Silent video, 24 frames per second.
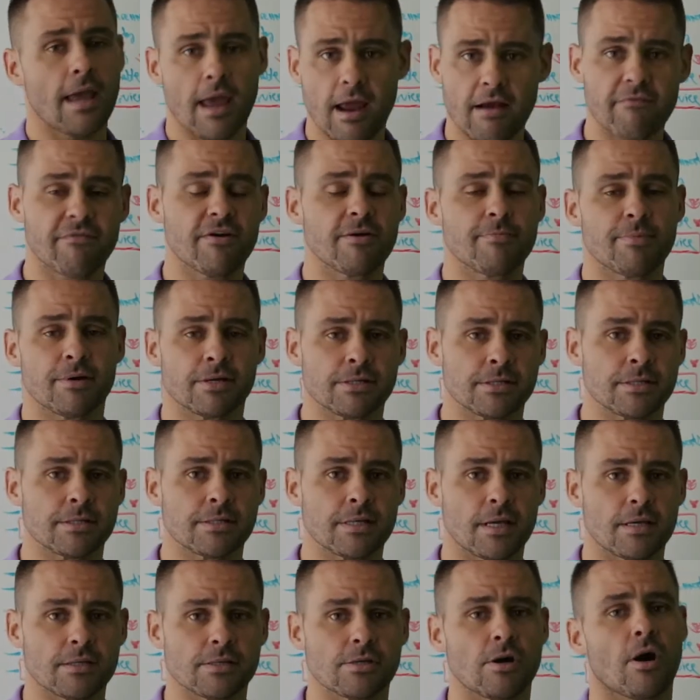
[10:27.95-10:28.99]
every business
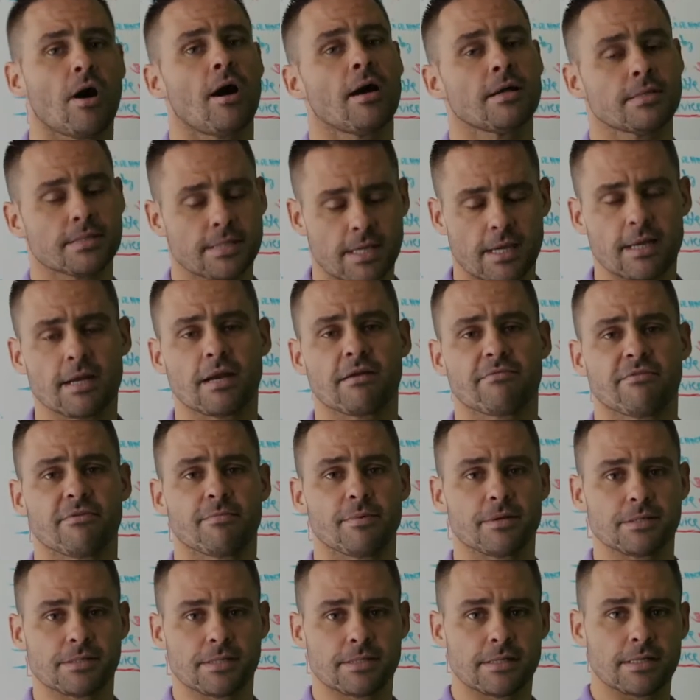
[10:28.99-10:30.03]
has costs and every
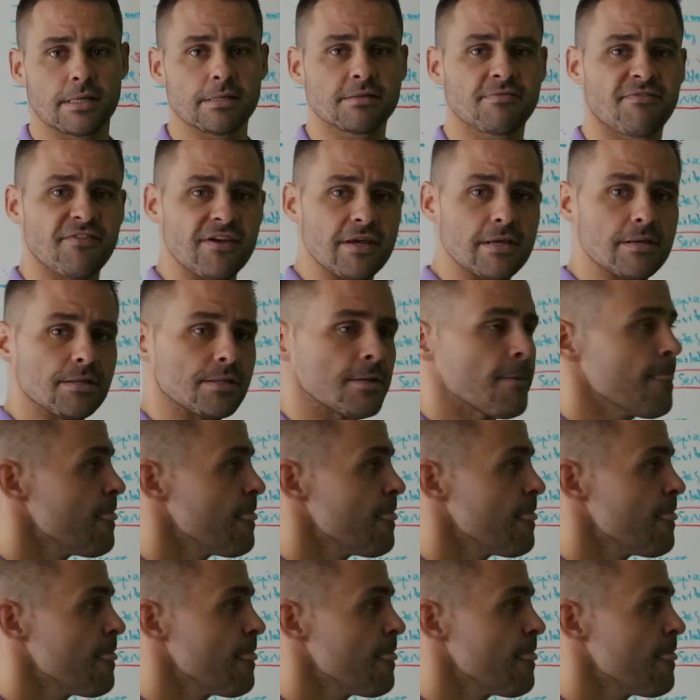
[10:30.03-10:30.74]
business has fees.